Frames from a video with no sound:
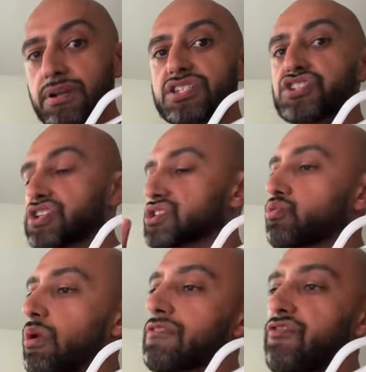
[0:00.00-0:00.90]
but it's
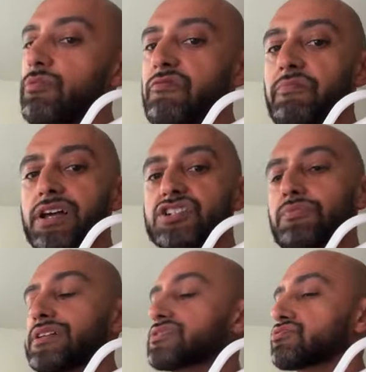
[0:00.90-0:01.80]
just one form of measurement,